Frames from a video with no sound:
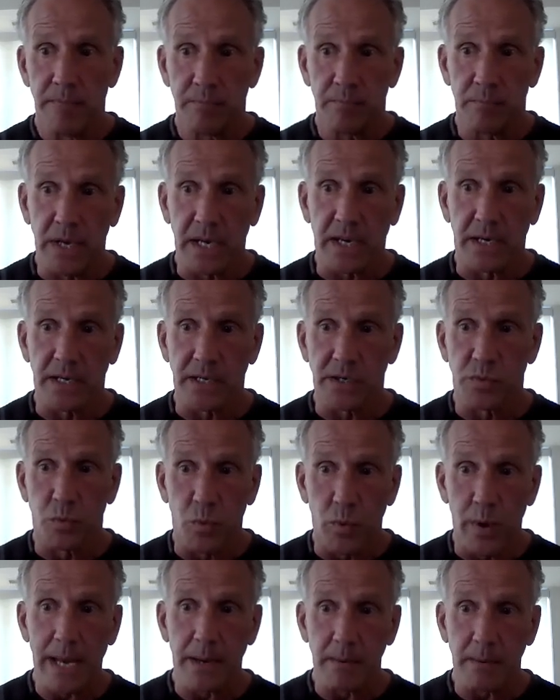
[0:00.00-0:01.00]
Because
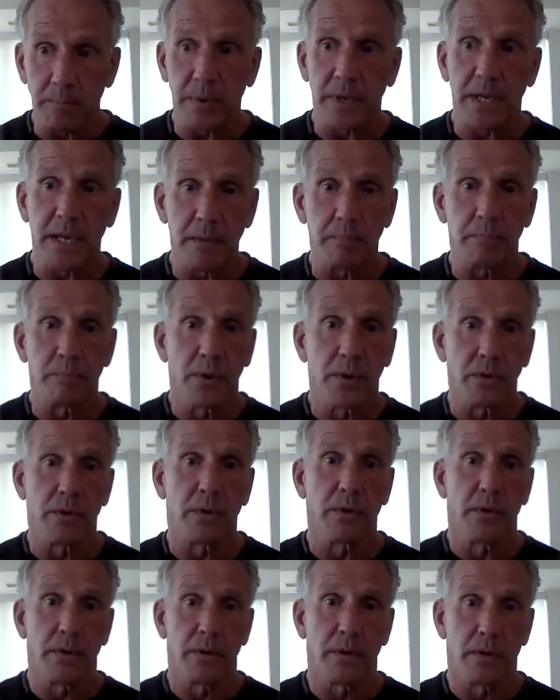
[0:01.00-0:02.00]
when
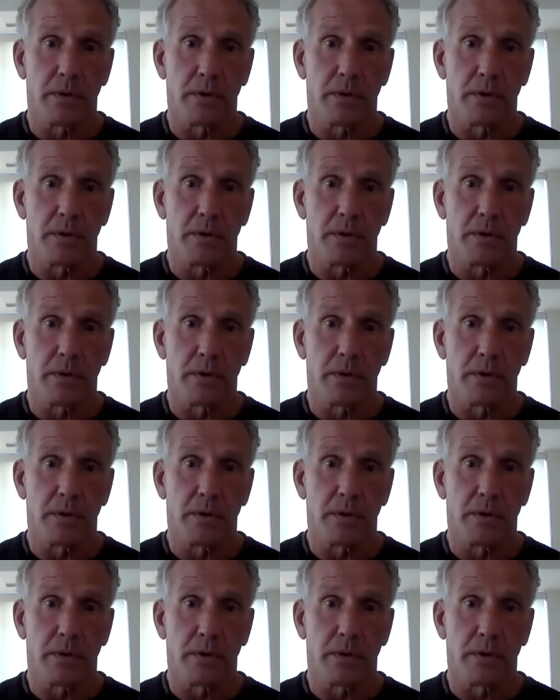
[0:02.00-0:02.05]
people